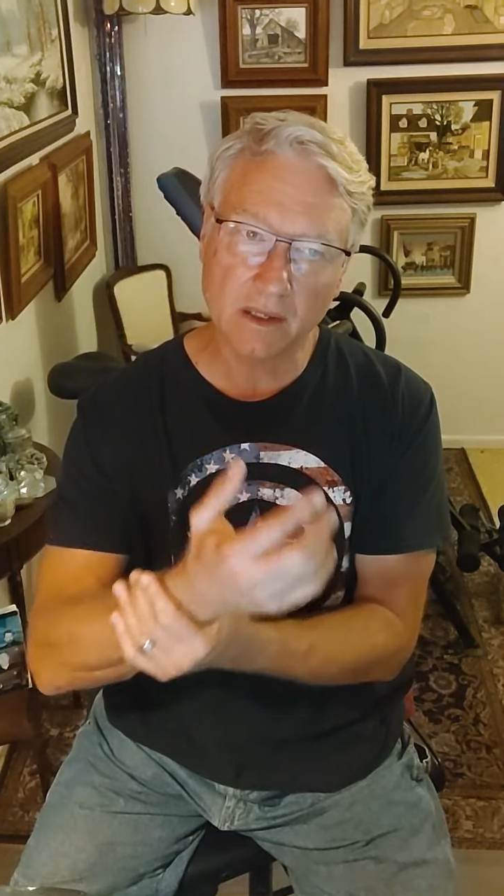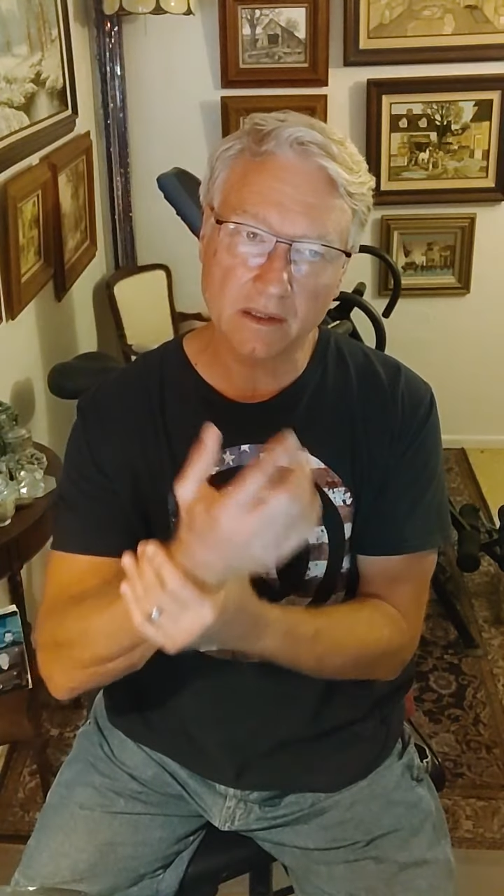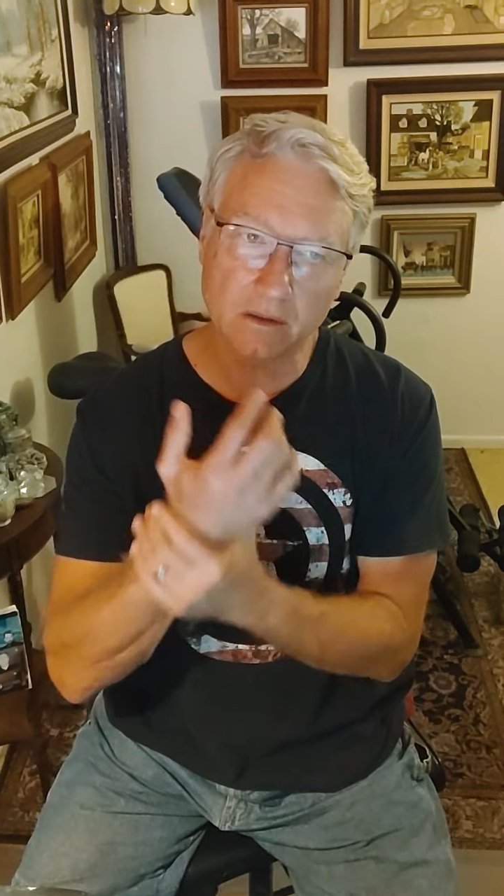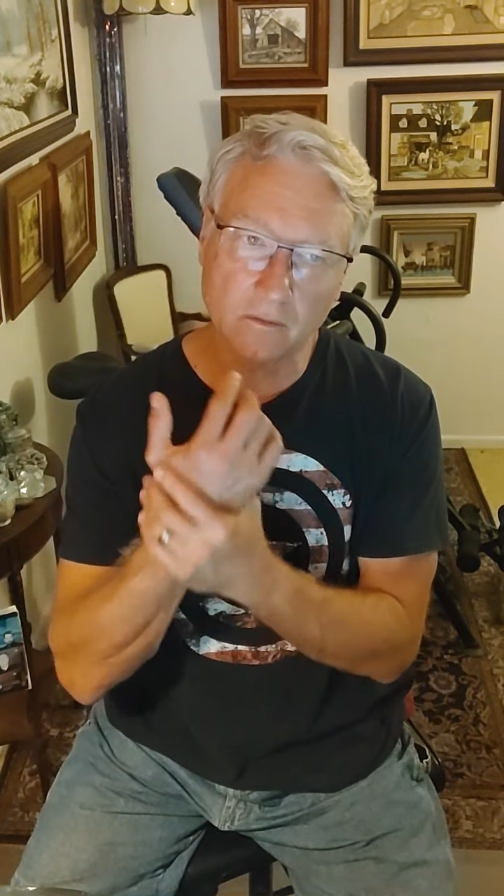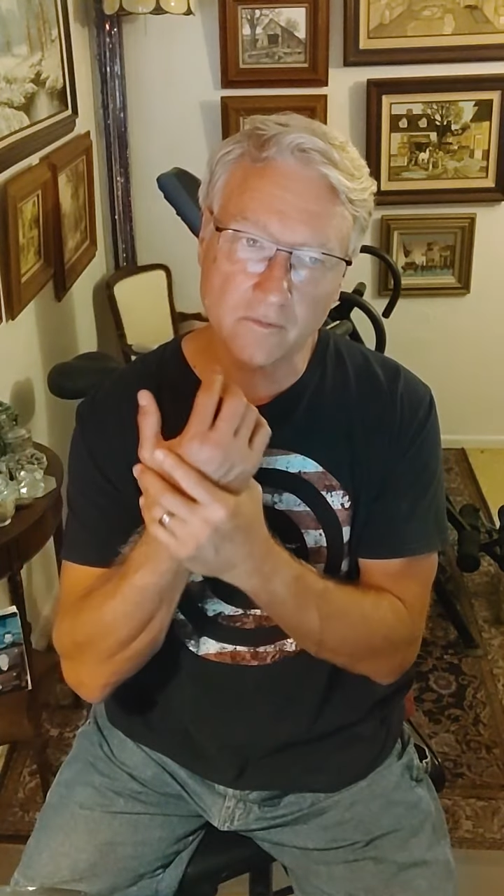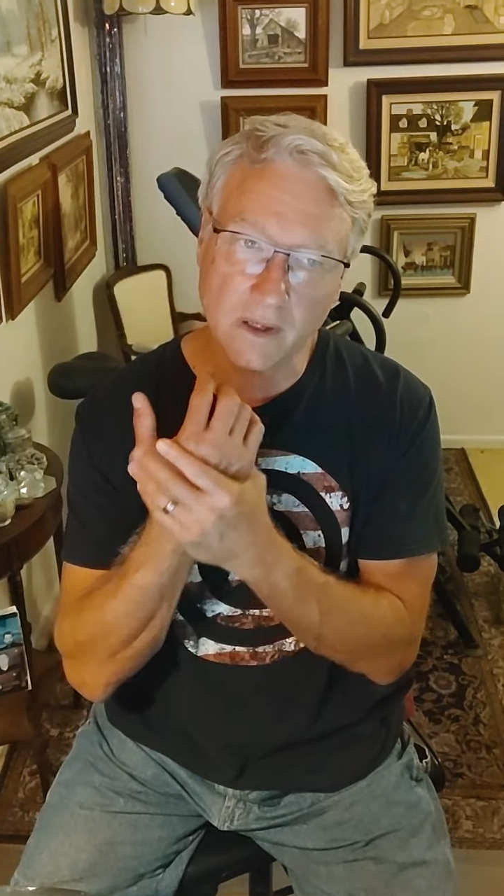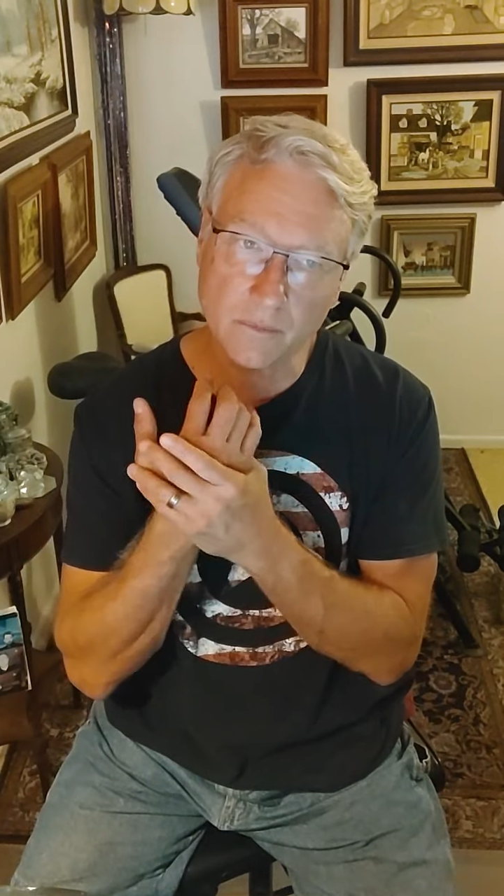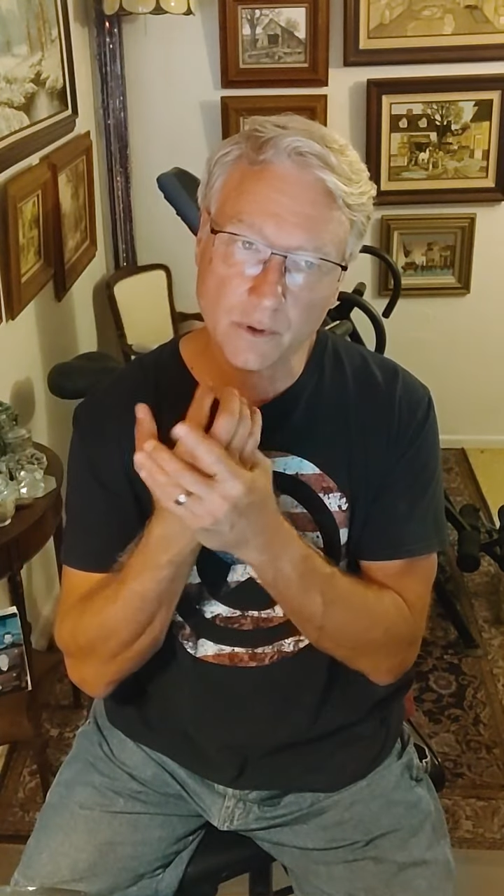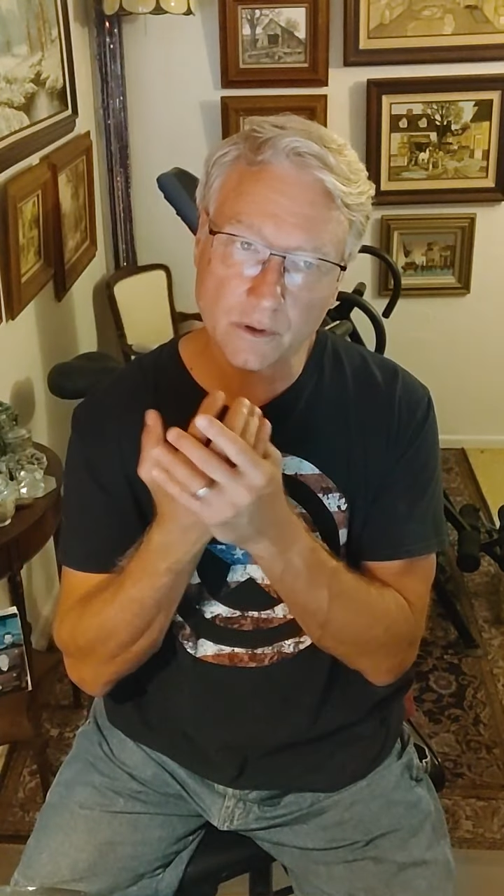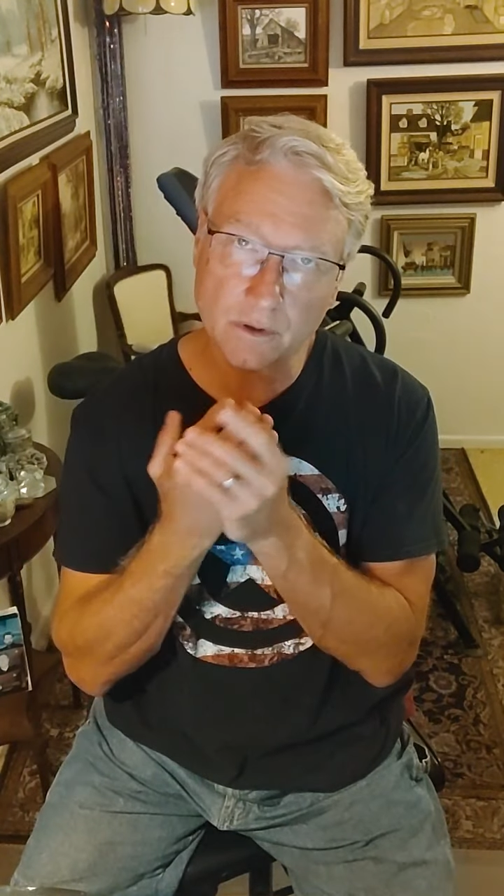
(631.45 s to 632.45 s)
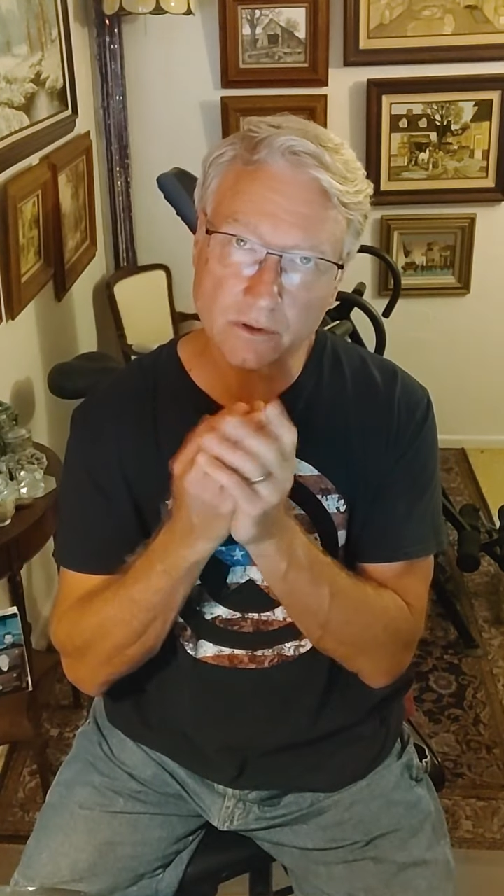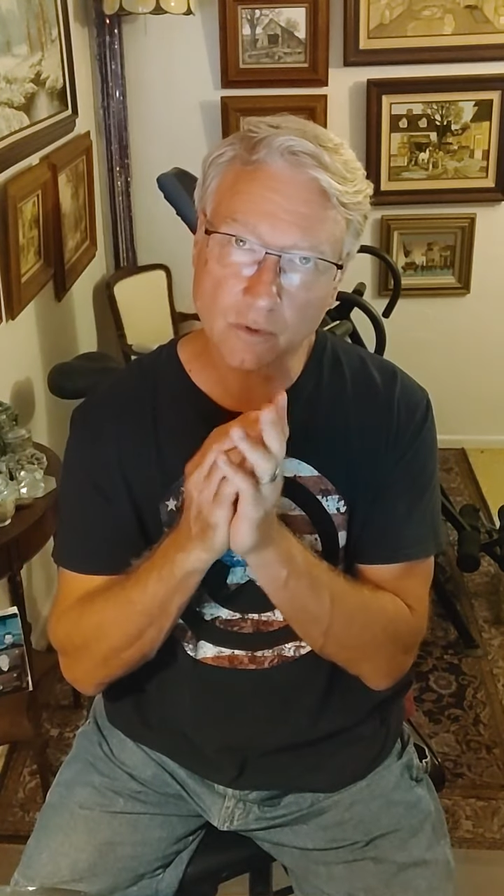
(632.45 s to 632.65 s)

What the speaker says: in November